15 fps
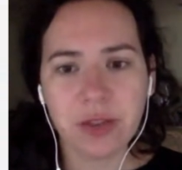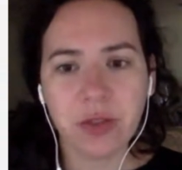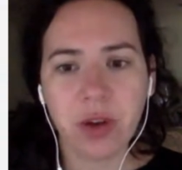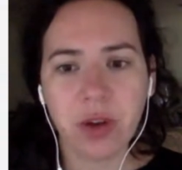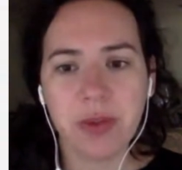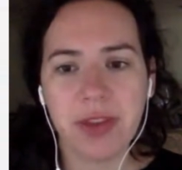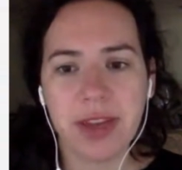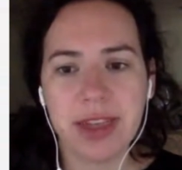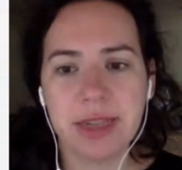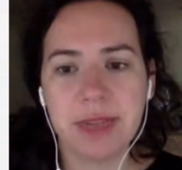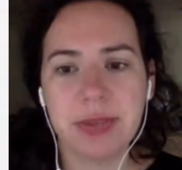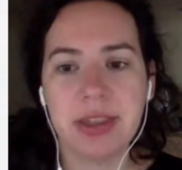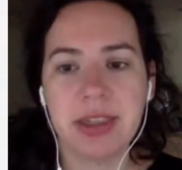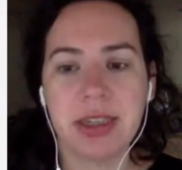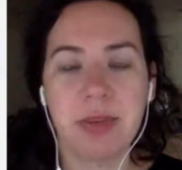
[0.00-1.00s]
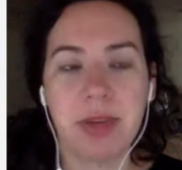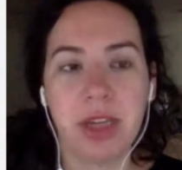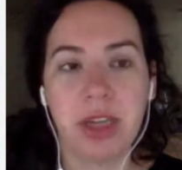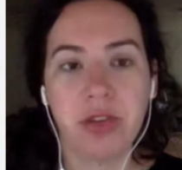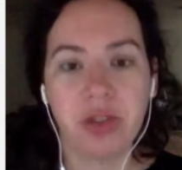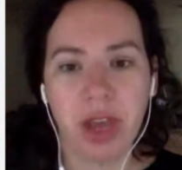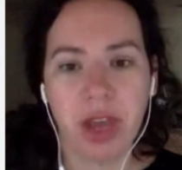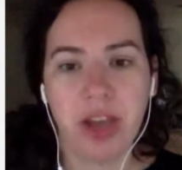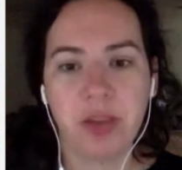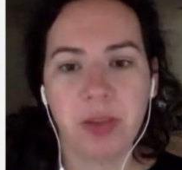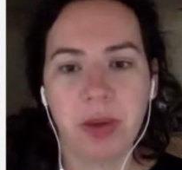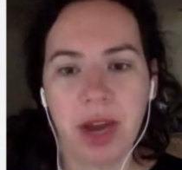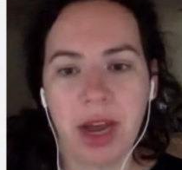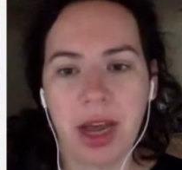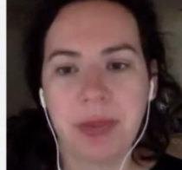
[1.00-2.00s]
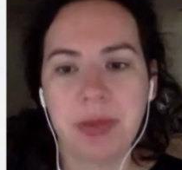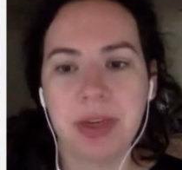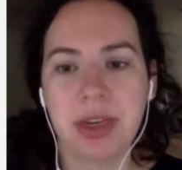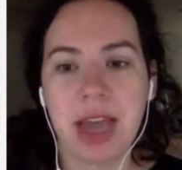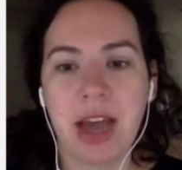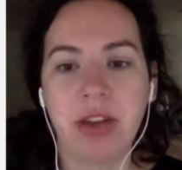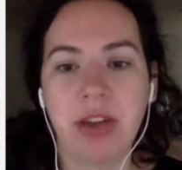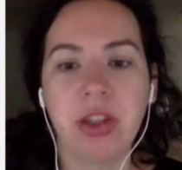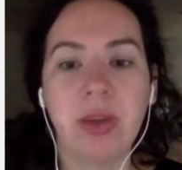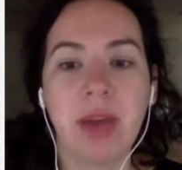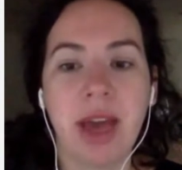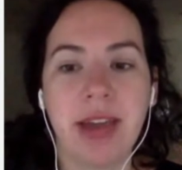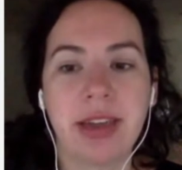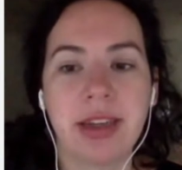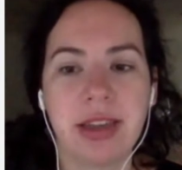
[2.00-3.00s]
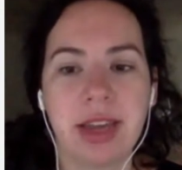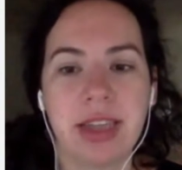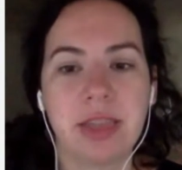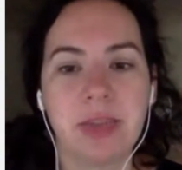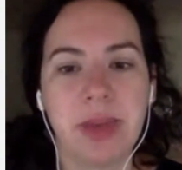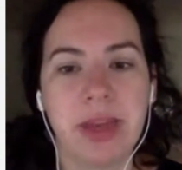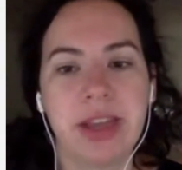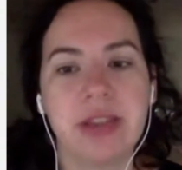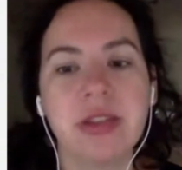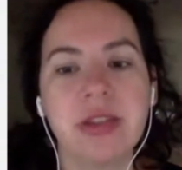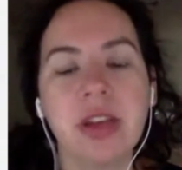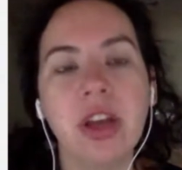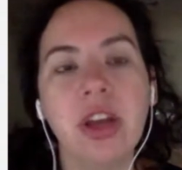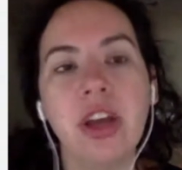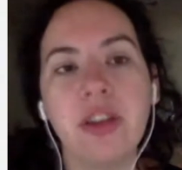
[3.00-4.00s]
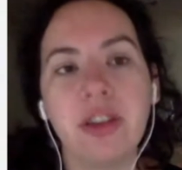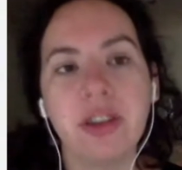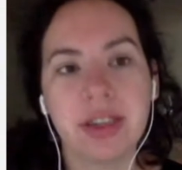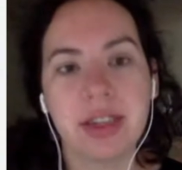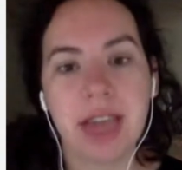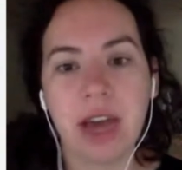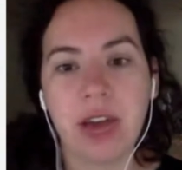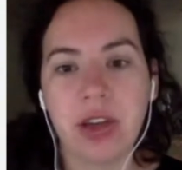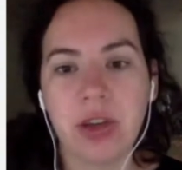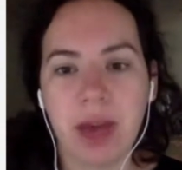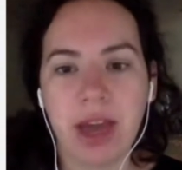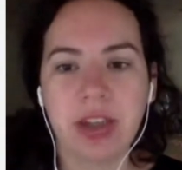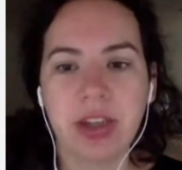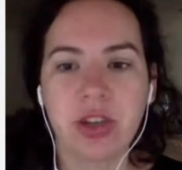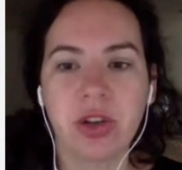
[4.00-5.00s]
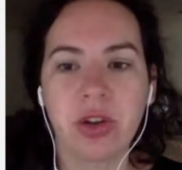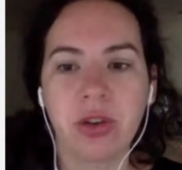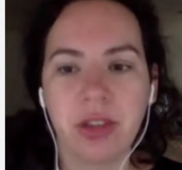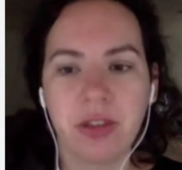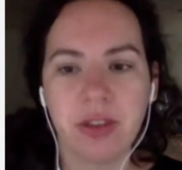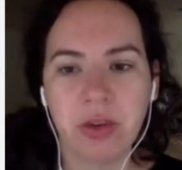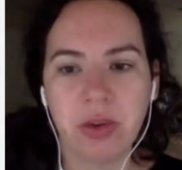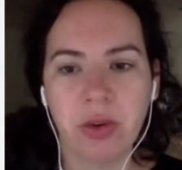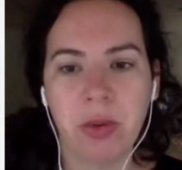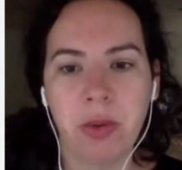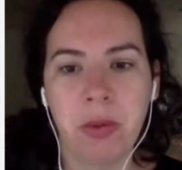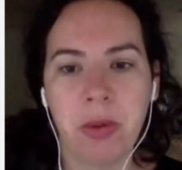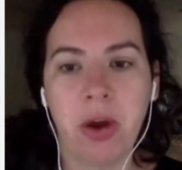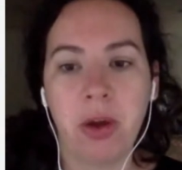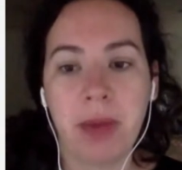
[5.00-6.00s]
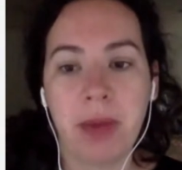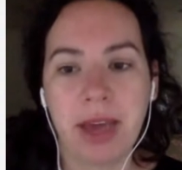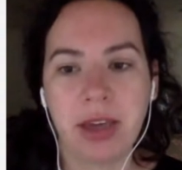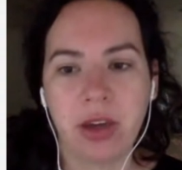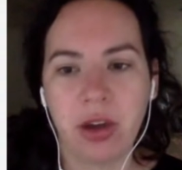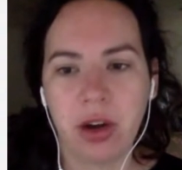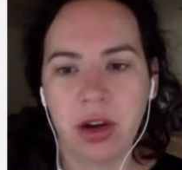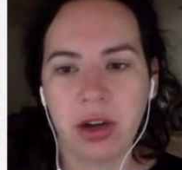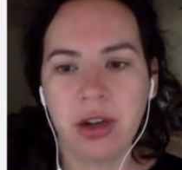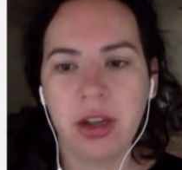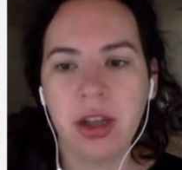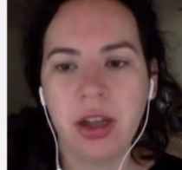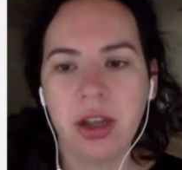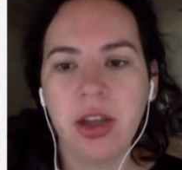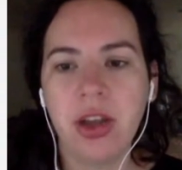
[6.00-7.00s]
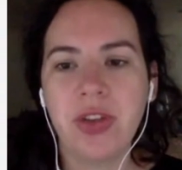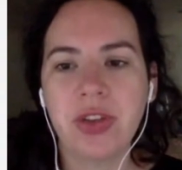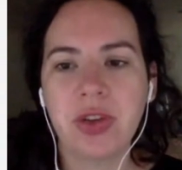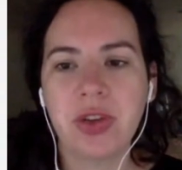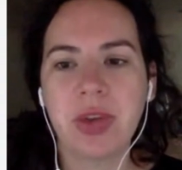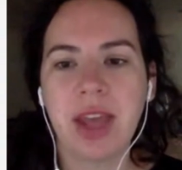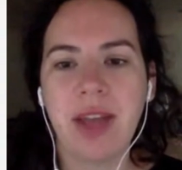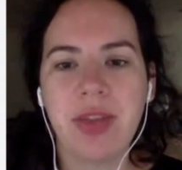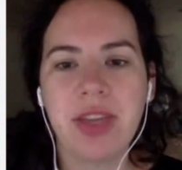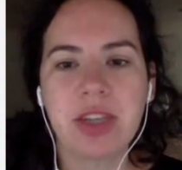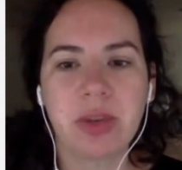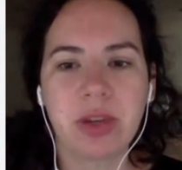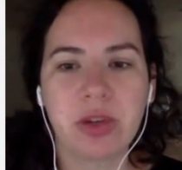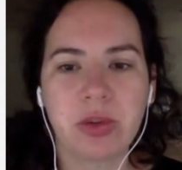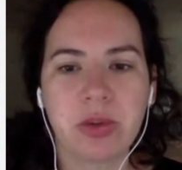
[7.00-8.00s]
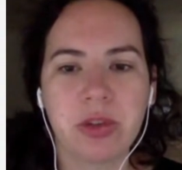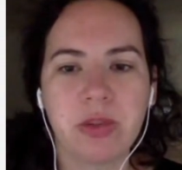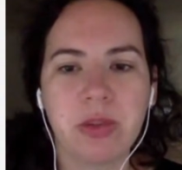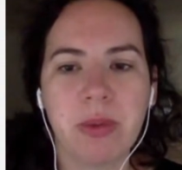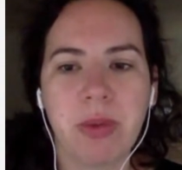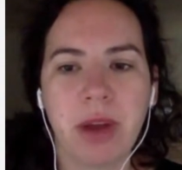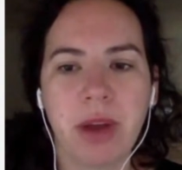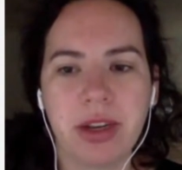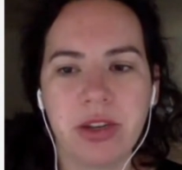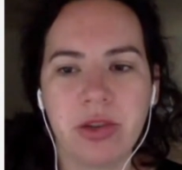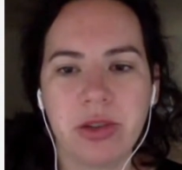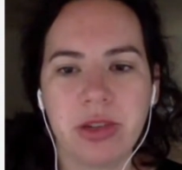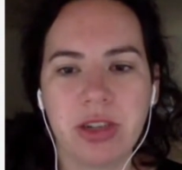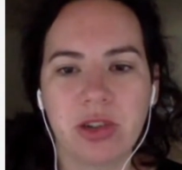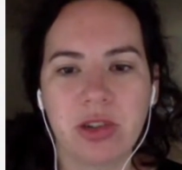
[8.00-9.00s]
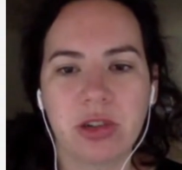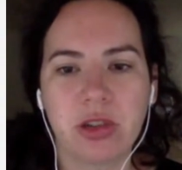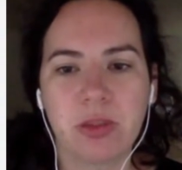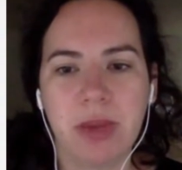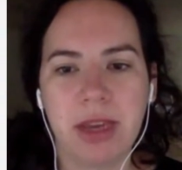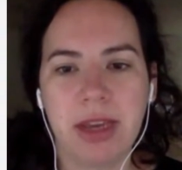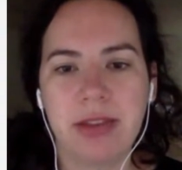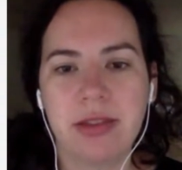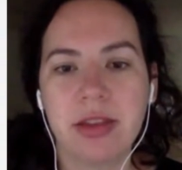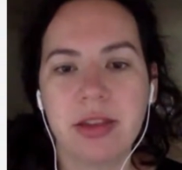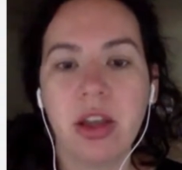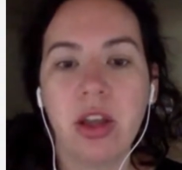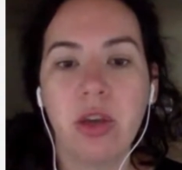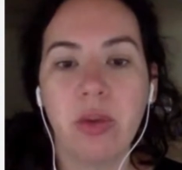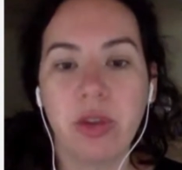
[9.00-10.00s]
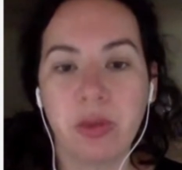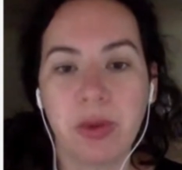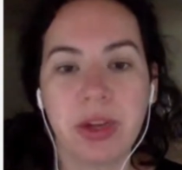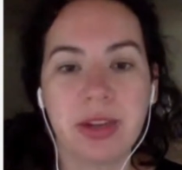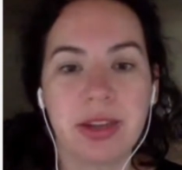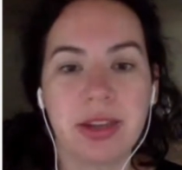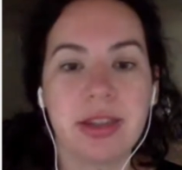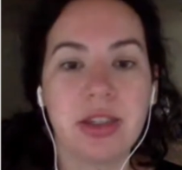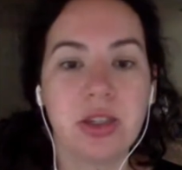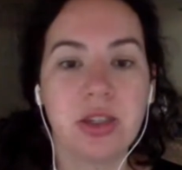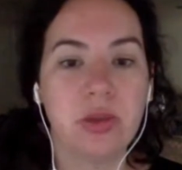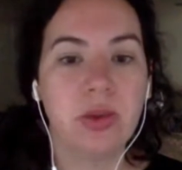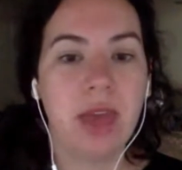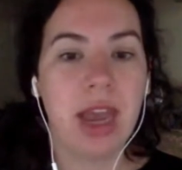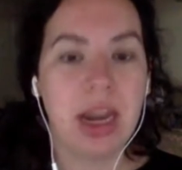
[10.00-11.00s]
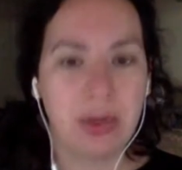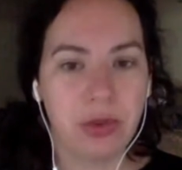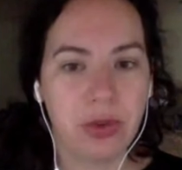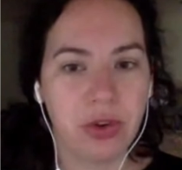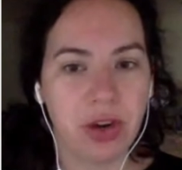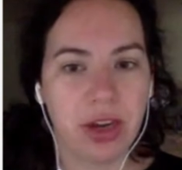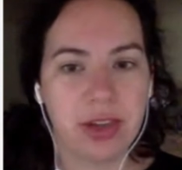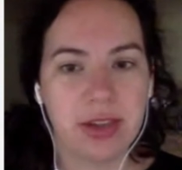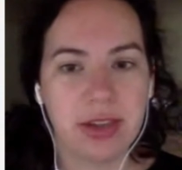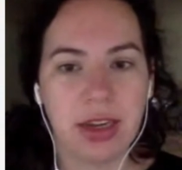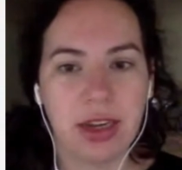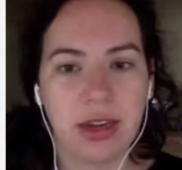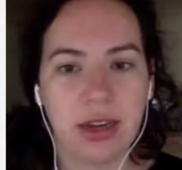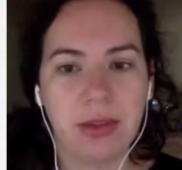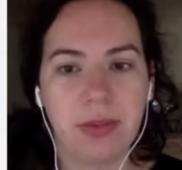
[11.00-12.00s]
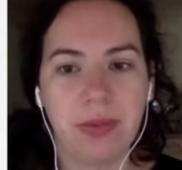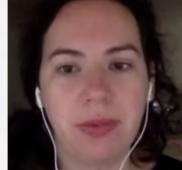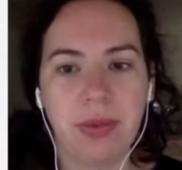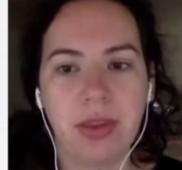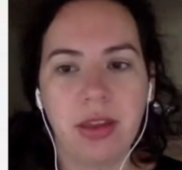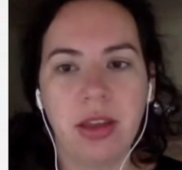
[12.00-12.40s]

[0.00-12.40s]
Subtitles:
It's a form of intimacy, but you change perhaps in how you act in that space versus how you act in your own living room or backyard. So can these rituals be brought into a digital space, which brings us to Animal Crossing?